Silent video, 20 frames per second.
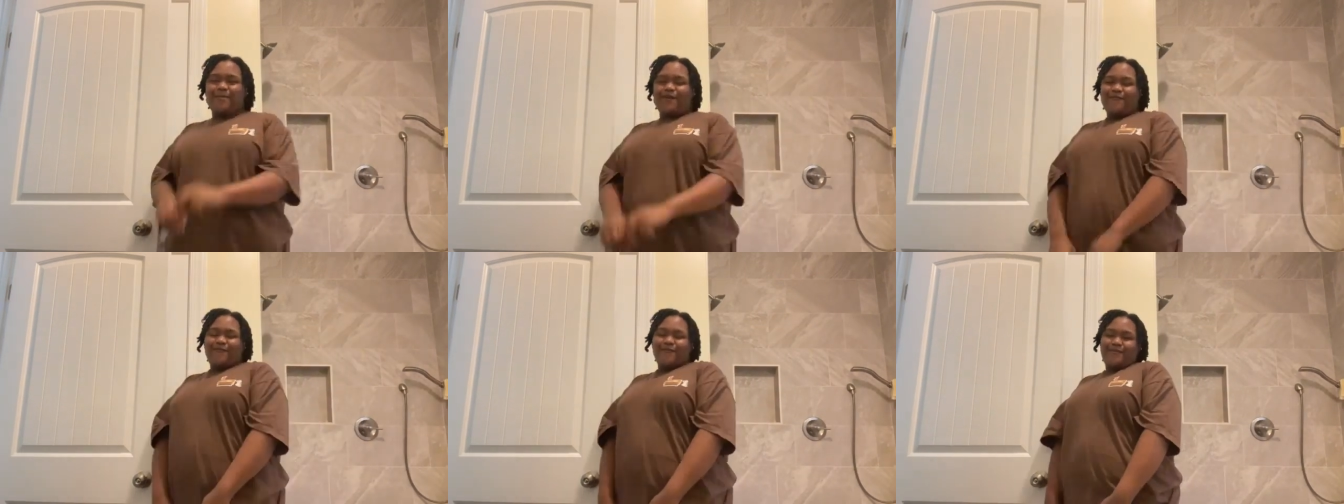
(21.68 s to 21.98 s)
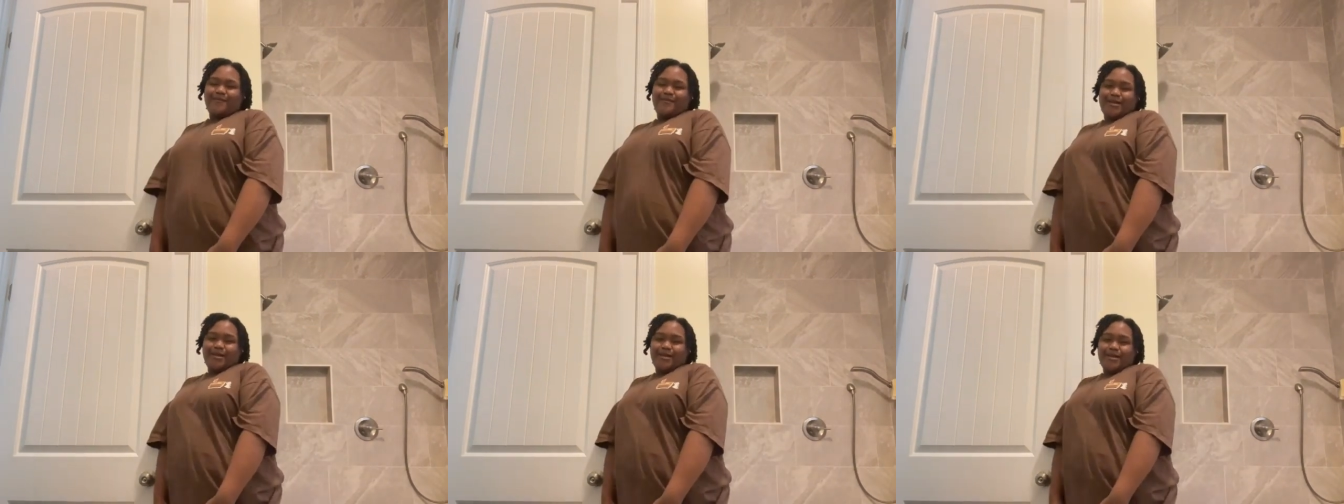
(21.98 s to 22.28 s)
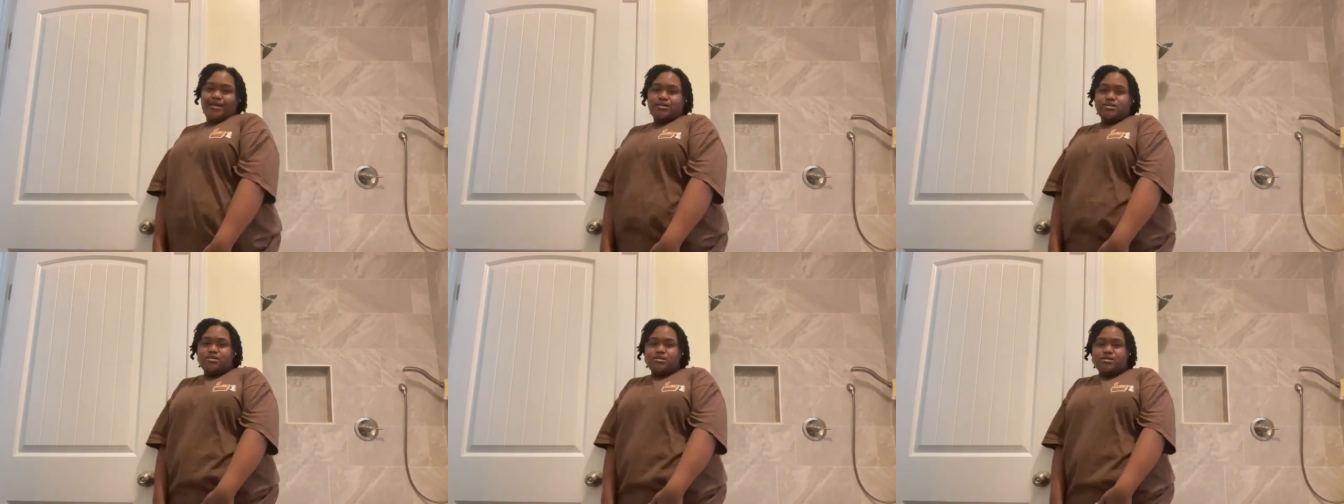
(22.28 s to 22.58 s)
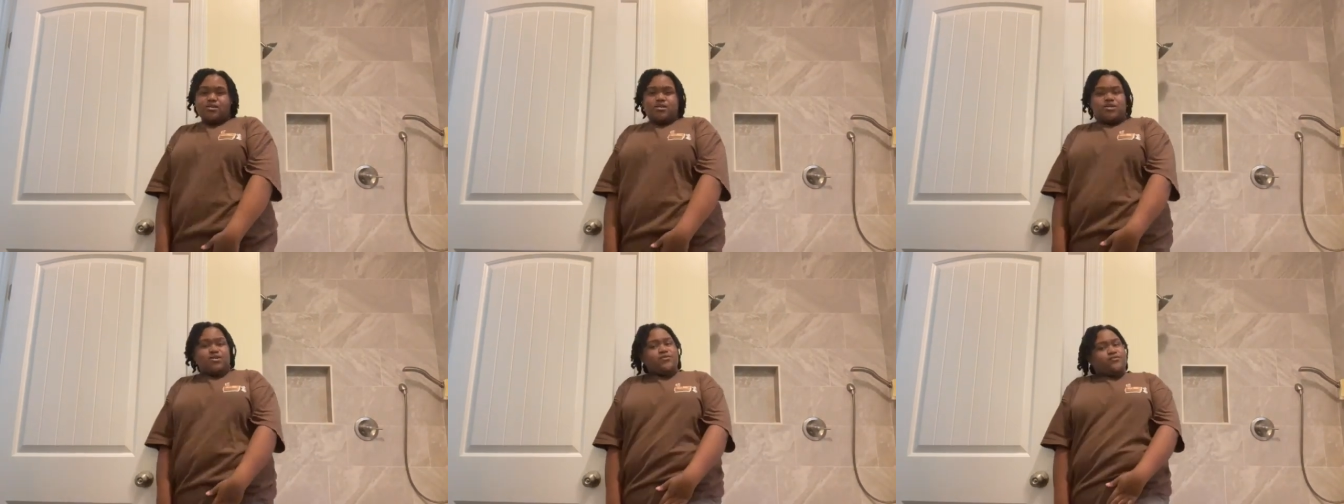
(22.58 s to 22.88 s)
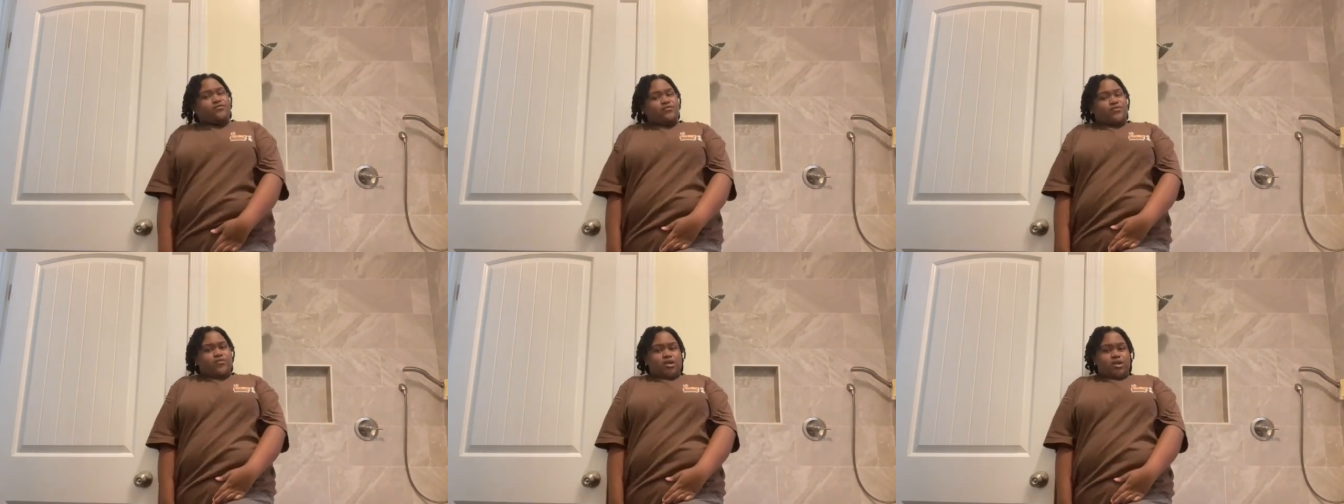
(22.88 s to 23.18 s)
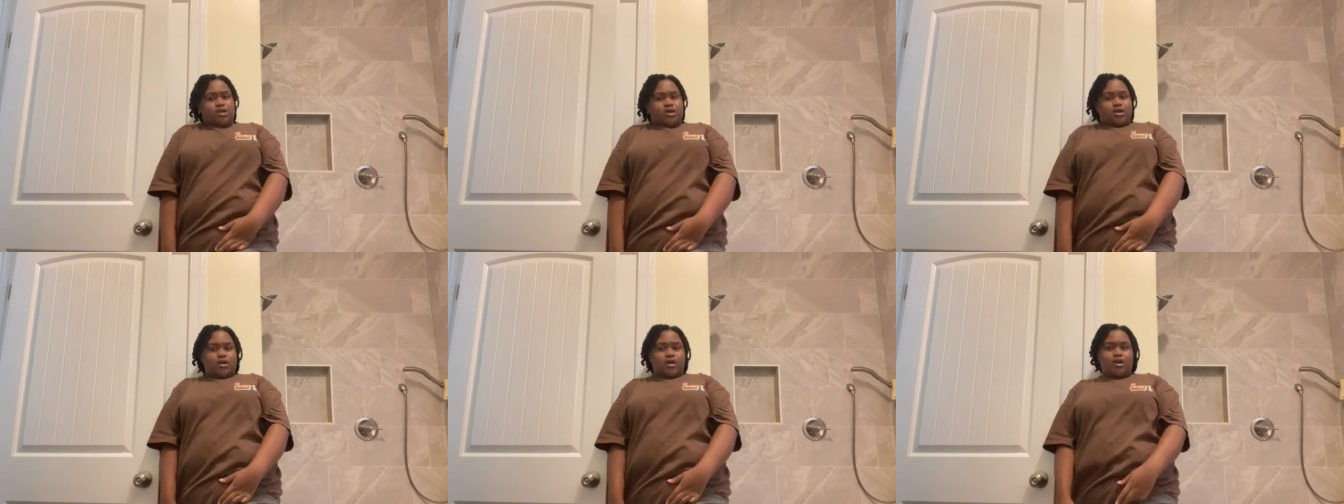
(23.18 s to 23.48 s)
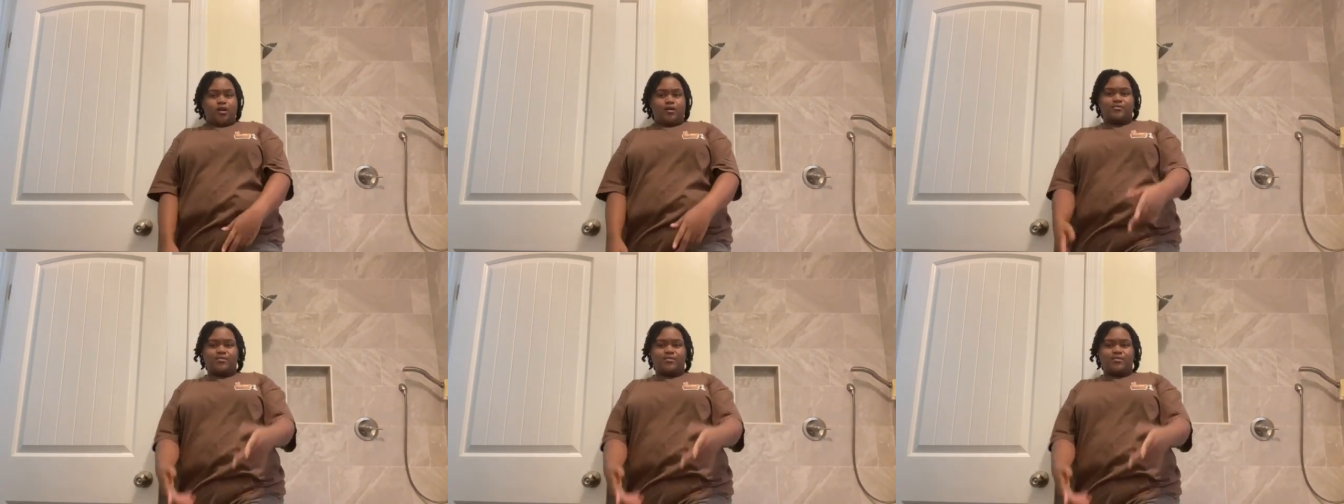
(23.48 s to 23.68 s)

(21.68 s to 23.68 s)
before we get into this video,